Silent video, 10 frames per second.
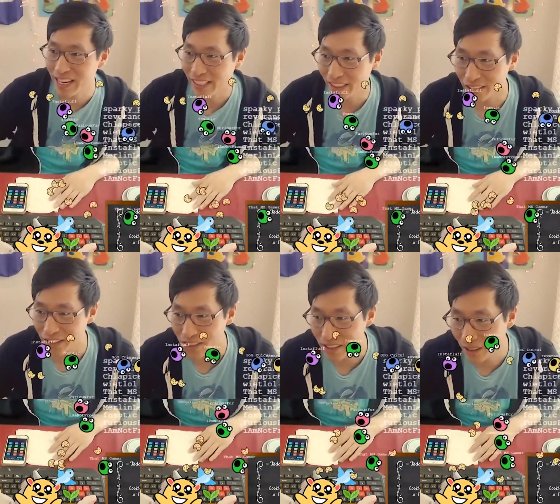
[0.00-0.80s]
There's
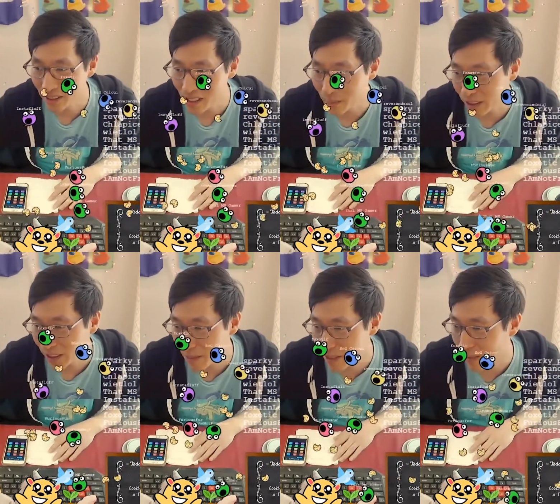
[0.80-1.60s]
still some
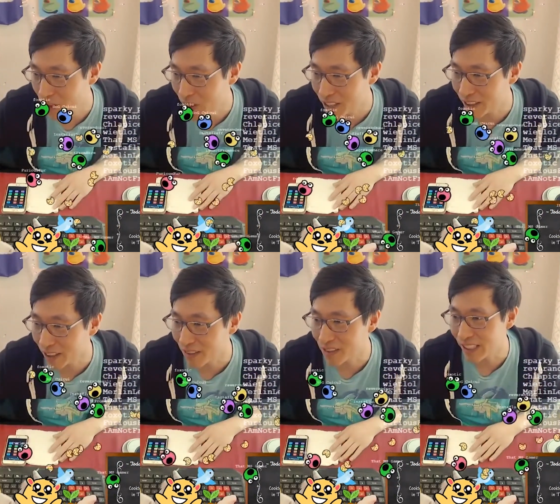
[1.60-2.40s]
clumps of cookies
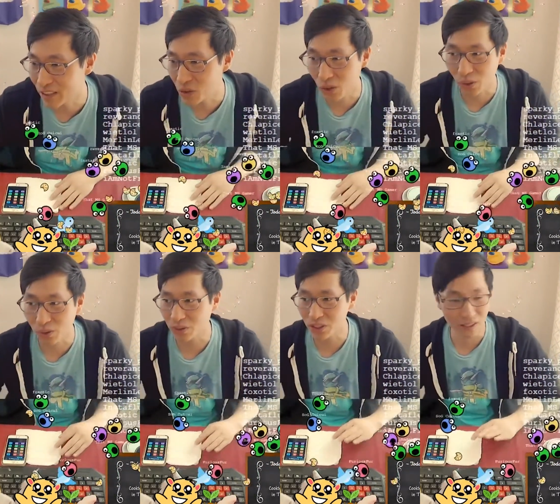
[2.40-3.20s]
left. So
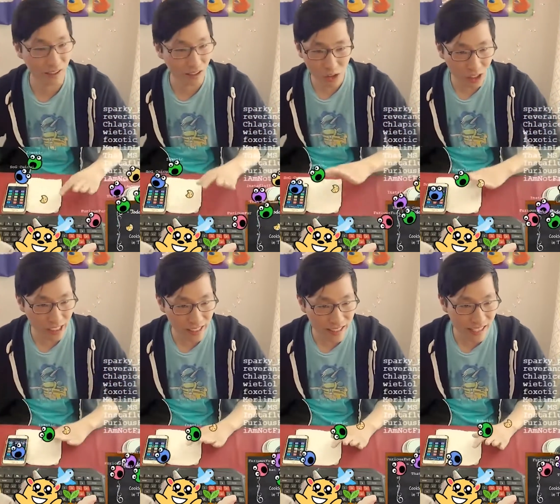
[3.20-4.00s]
there's still a
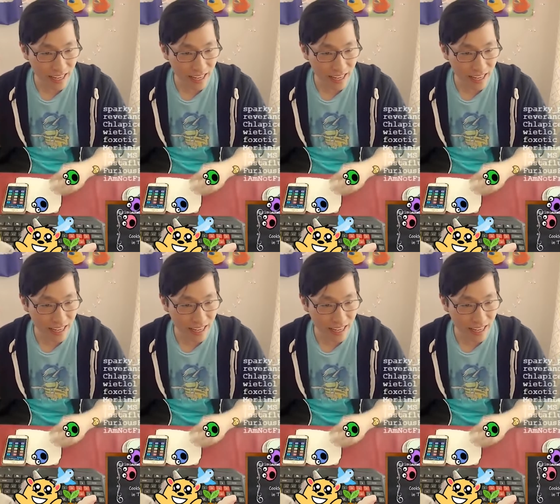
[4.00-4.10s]
chance.